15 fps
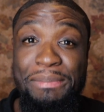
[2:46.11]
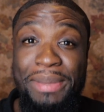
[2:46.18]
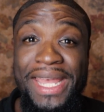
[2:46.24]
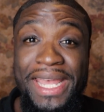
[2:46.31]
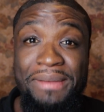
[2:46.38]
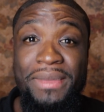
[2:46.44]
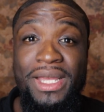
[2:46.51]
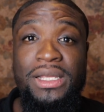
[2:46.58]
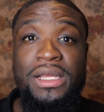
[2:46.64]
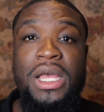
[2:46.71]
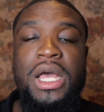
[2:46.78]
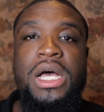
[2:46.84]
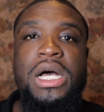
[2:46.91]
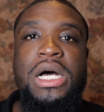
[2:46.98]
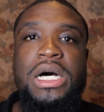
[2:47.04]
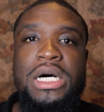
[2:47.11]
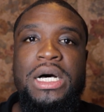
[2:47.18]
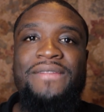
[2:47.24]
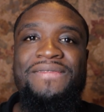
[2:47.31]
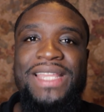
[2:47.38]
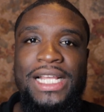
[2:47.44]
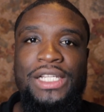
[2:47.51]
payment
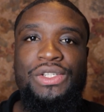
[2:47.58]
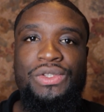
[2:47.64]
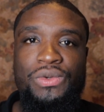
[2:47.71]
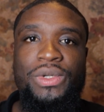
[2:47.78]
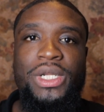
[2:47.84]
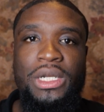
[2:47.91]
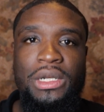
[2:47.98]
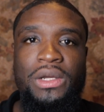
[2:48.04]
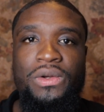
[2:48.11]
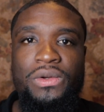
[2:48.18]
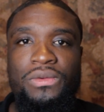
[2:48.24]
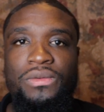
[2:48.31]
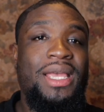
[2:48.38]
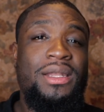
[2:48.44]
of that student loan.